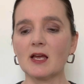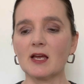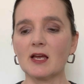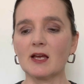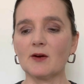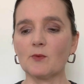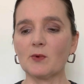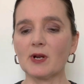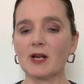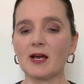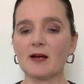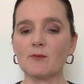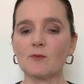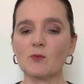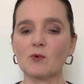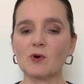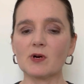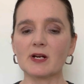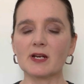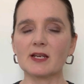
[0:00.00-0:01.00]
And when I'm
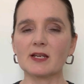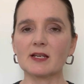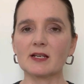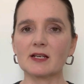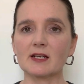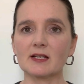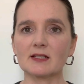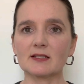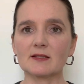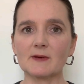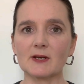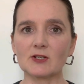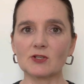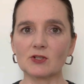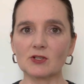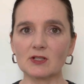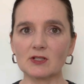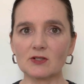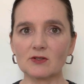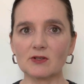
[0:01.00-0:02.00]
working,
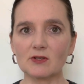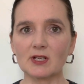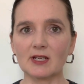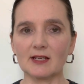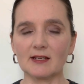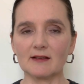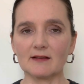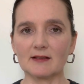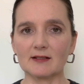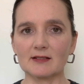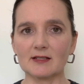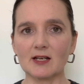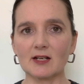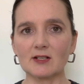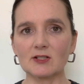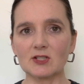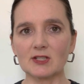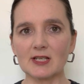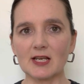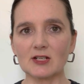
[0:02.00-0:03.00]
especially during Healing
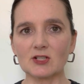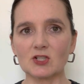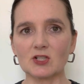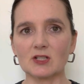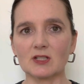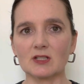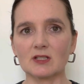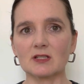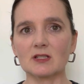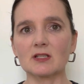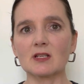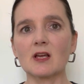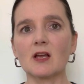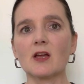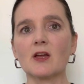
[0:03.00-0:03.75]
Touch sessions,